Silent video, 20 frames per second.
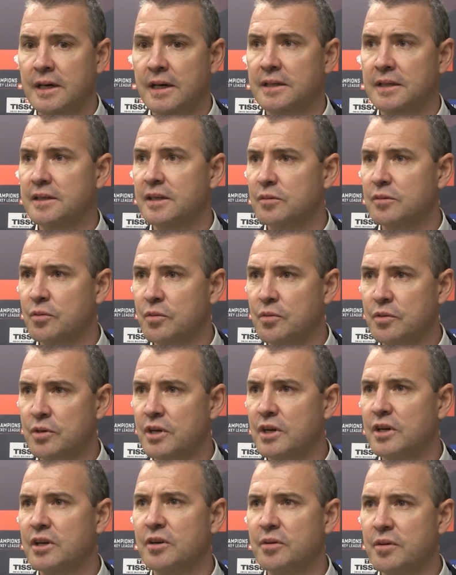I thought we
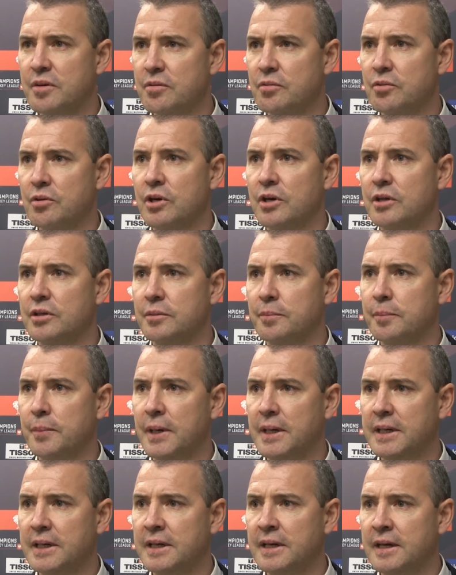were hungry, we were on the
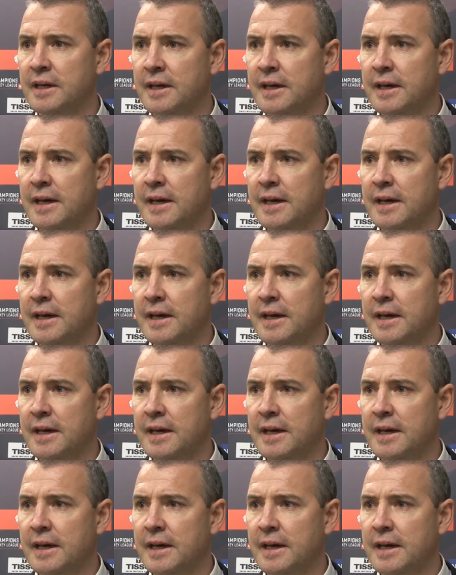puck.